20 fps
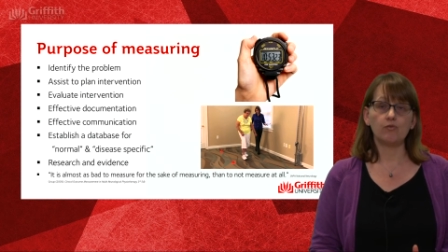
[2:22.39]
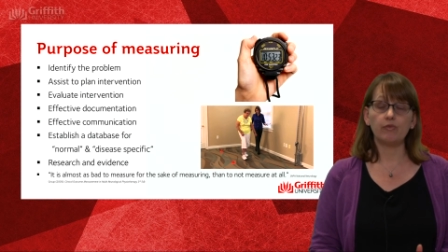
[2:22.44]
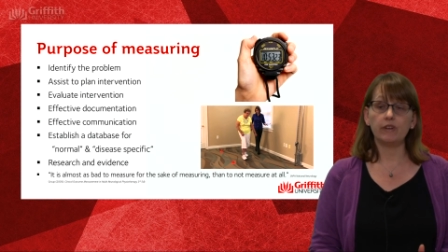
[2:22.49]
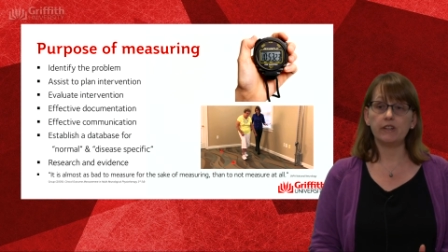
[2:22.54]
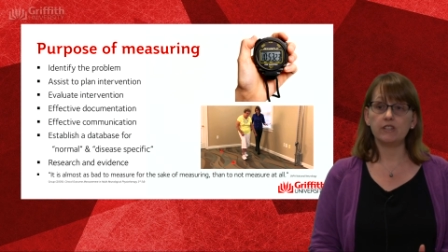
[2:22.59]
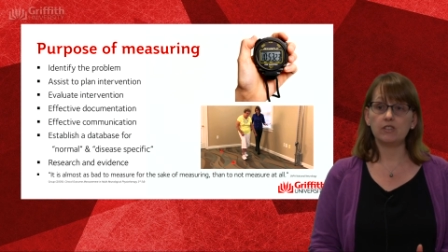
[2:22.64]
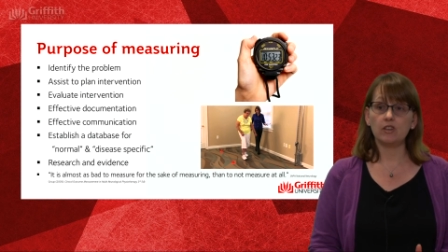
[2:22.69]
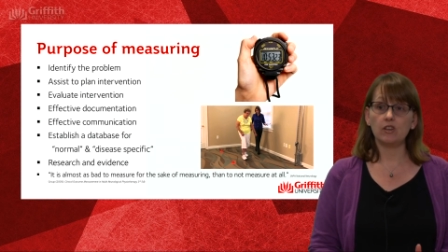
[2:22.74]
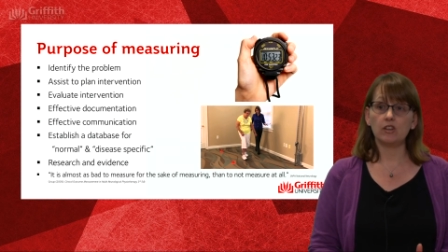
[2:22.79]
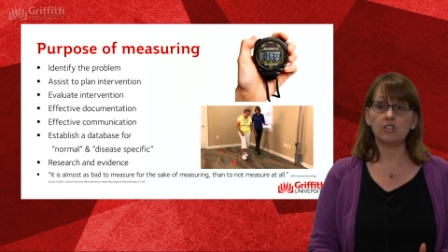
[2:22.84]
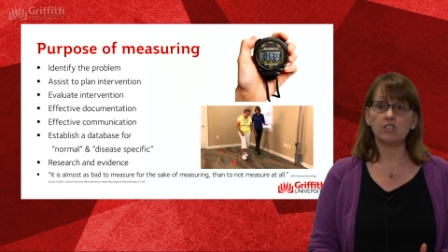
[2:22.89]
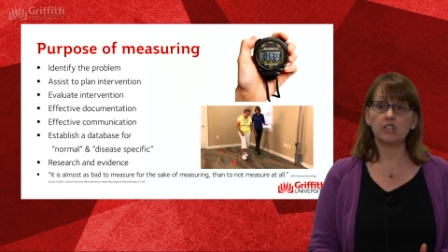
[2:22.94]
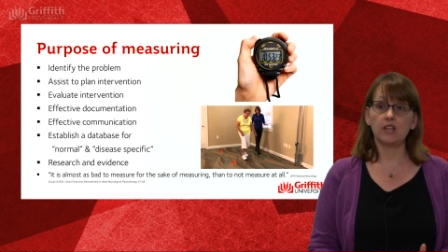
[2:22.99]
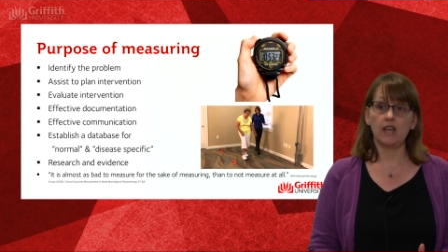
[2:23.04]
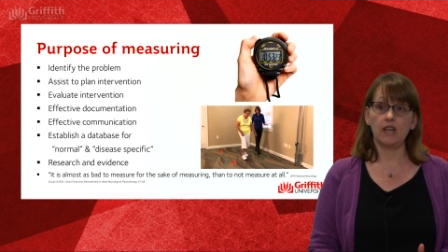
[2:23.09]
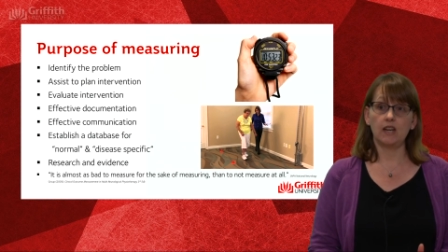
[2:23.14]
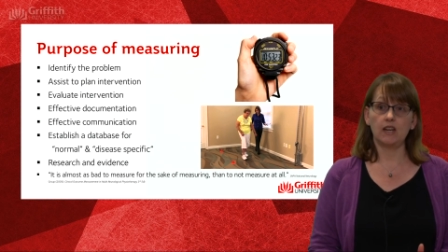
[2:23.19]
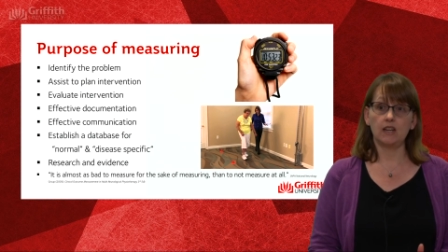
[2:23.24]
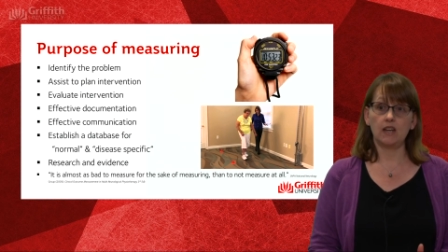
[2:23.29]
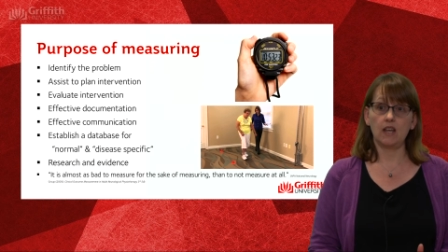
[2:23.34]
research
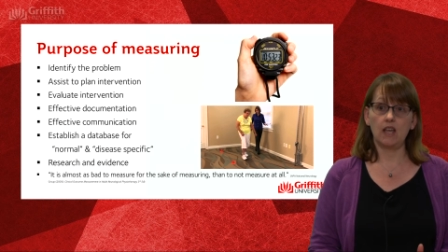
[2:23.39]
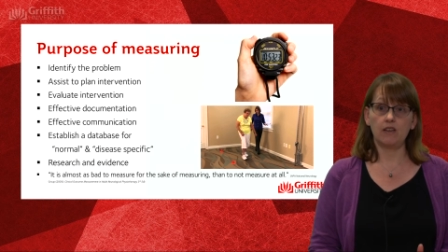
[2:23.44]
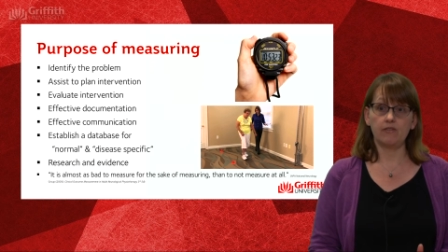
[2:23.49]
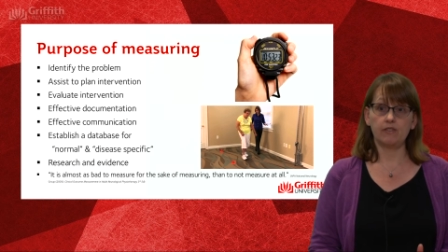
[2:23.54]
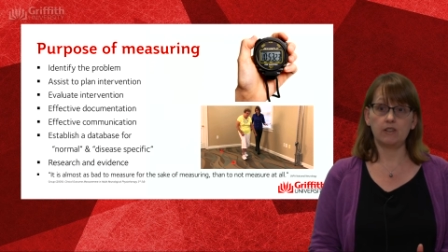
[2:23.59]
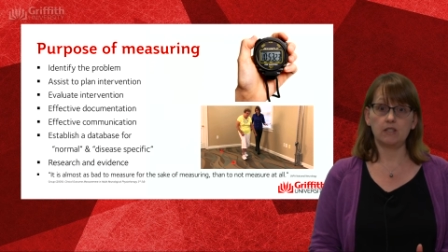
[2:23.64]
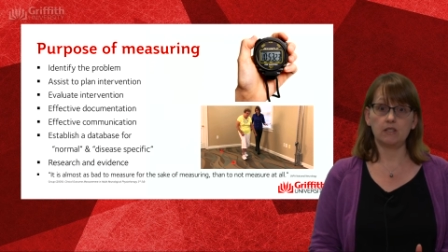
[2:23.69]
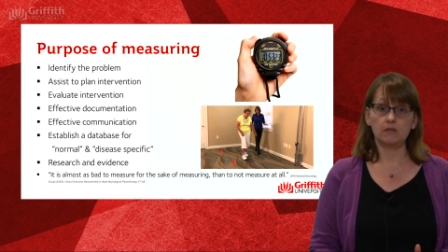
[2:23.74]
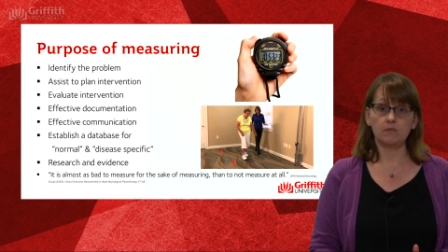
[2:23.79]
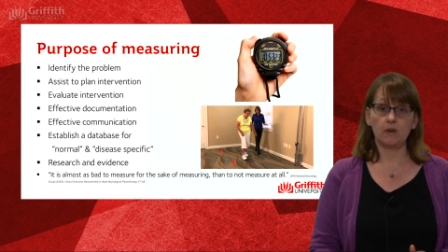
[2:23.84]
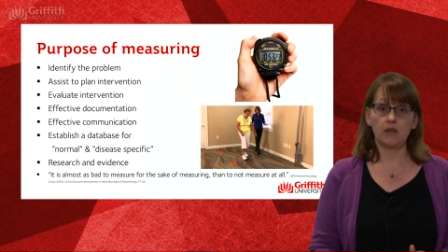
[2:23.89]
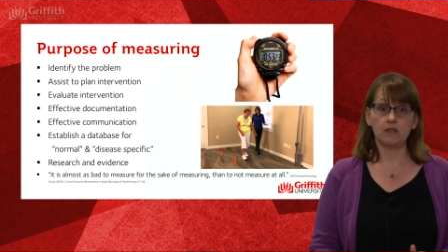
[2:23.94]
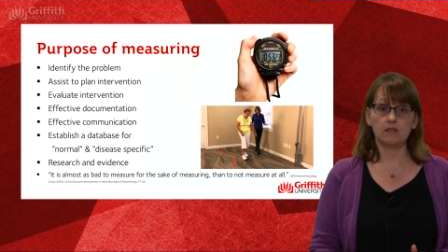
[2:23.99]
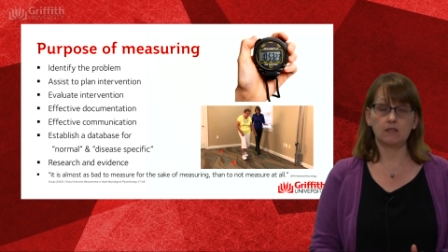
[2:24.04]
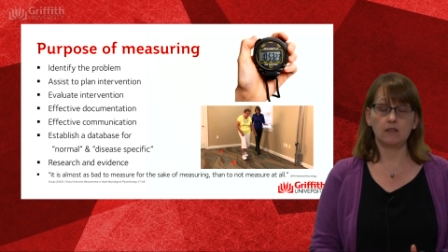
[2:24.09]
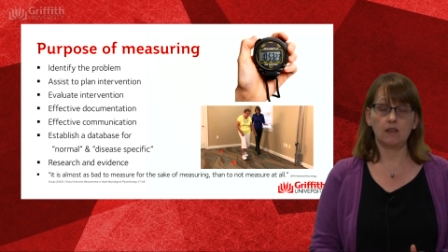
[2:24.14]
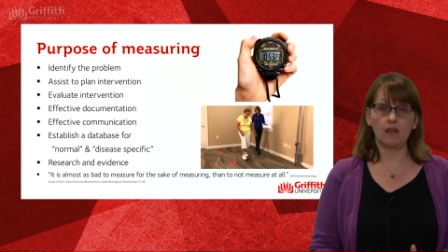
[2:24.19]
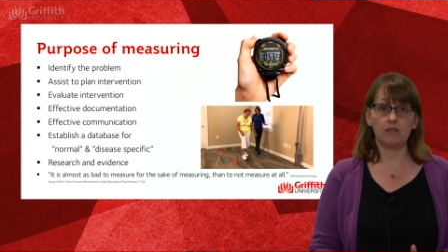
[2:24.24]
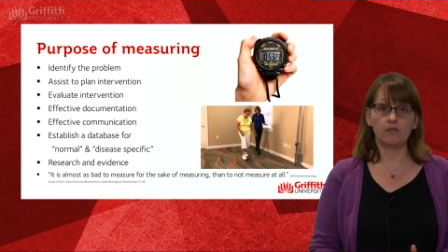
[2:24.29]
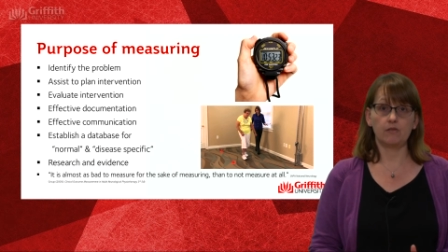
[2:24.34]
and
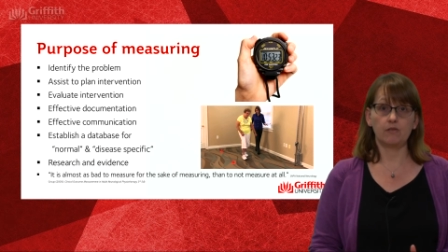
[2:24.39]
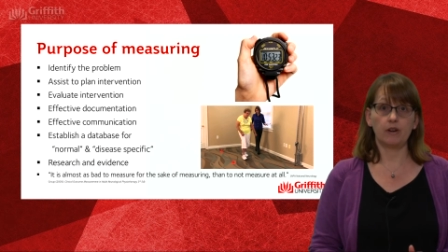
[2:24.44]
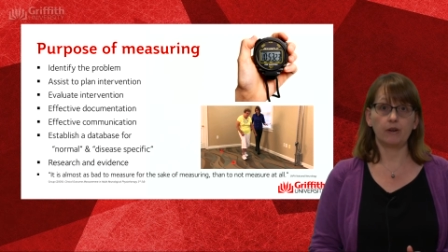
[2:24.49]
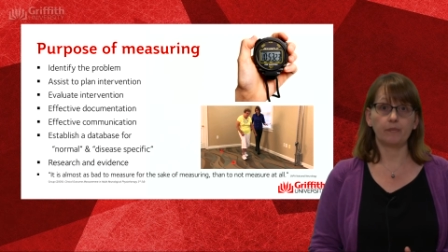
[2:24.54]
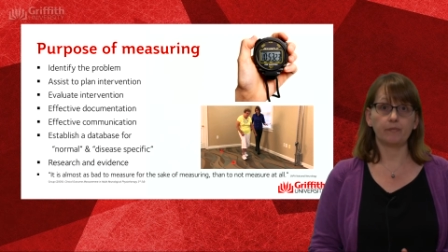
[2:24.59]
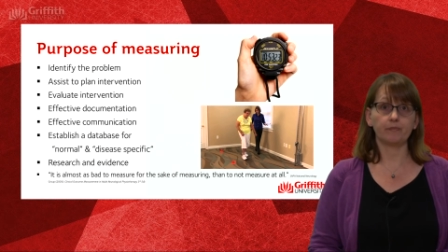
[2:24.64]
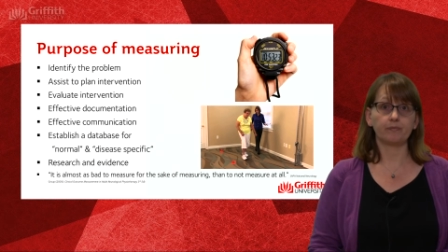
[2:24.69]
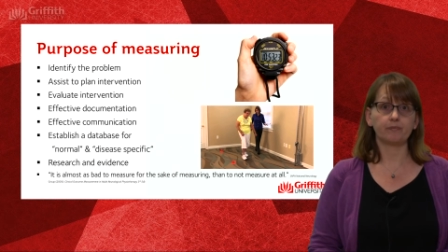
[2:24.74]
evidence-based gathering.